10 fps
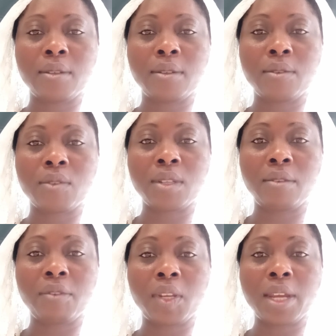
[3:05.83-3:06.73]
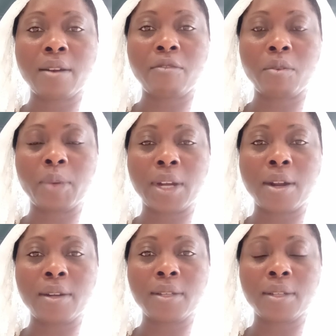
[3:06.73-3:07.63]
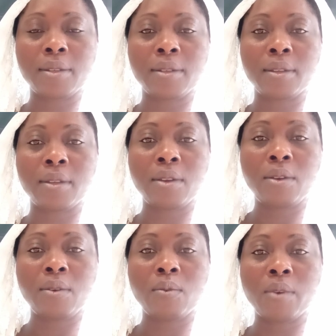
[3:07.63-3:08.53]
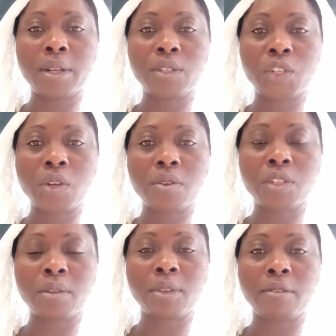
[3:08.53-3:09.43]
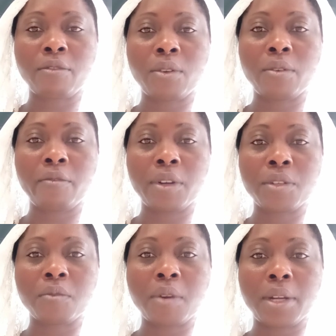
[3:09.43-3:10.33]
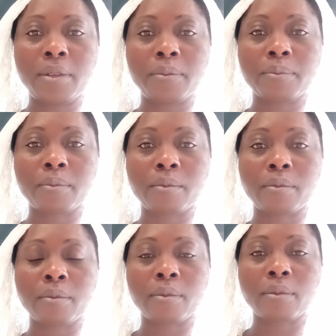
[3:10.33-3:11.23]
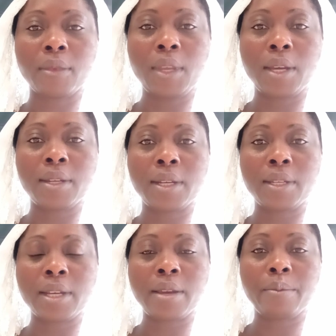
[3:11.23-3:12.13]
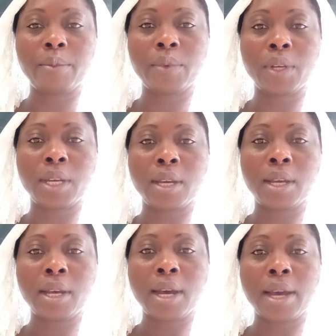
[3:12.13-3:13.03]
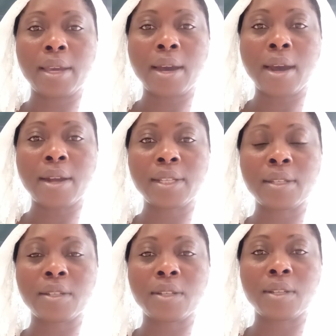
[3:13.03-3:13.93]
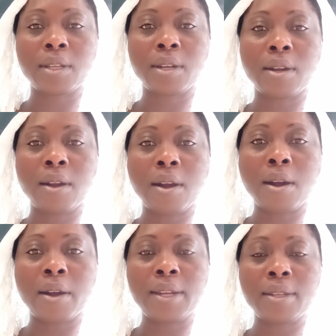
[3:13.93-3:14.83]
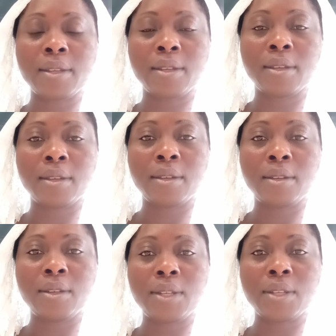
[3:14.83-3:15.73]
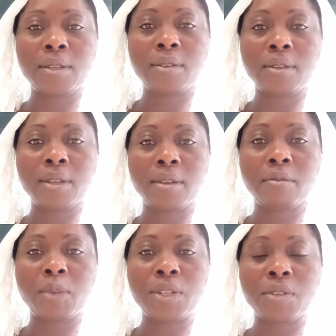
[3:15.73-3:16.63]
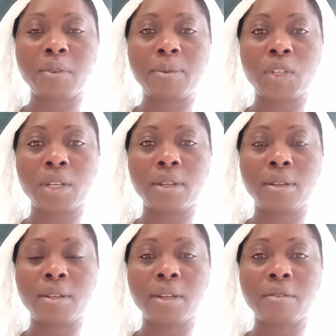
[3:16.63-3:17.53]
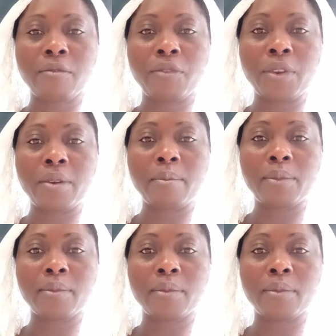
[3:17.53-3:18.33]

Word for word: to see if they are from God. 1 John chapter 4, verse 1. At that time, I asked God to give me a scripture to confirm